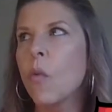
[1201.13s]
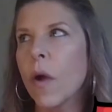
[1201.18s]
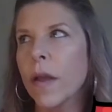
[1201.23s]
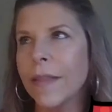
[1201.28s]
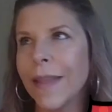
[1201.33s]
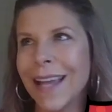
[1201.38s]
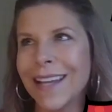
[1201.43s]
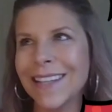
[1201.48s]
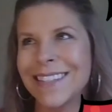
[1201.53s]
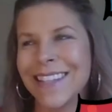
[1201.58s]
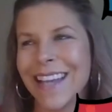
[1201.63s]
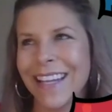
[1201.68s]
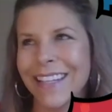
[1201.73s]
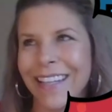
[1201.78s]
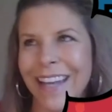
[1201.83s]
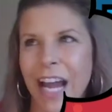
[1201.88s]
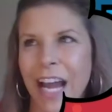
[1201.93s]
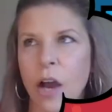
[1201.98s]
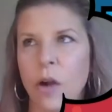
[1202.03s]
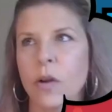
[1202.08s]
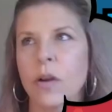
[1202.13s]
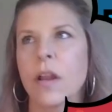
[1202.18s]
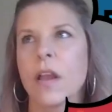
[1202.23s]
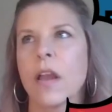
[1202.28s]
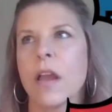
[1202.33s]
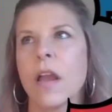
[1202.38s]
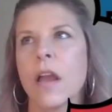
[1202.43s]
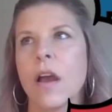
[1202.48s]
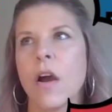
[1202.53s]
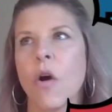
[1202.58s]
when they send out
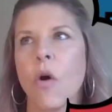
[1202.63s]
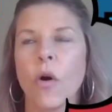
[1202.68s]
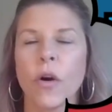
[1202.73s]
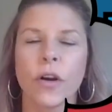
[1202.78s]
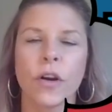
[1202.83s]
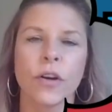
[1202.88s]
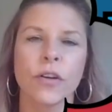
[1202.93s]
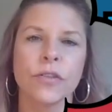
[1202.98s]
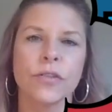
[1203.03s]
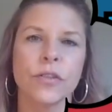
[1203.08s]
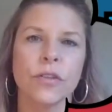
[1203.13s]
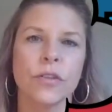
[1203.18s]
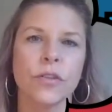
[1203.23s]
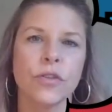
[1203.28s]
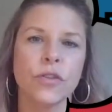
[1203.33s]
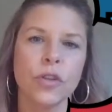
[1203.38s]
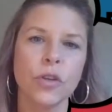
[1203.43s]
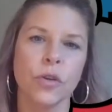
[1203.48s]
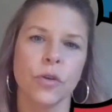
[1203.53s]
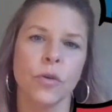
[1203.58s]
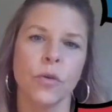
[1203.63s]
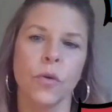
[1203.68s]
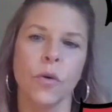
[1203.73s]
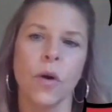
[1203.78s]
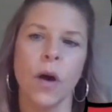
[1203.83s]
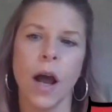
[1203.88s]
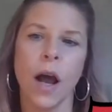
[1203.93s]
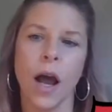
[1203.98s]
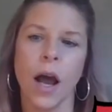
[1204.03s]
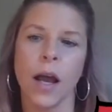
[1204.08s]
orders
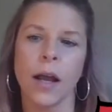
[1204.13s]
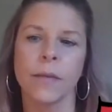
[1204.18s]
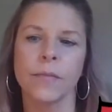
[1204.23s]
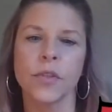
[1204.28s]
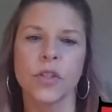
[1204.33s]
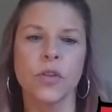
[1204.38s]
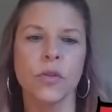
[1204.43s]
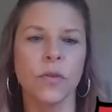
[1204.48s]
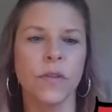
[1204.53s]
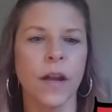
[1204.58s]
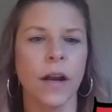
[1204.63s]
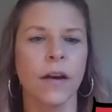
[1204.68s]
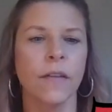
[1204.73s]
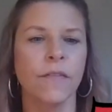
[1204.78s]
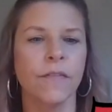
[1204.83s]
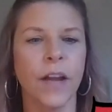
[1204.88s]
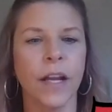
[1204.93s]
to their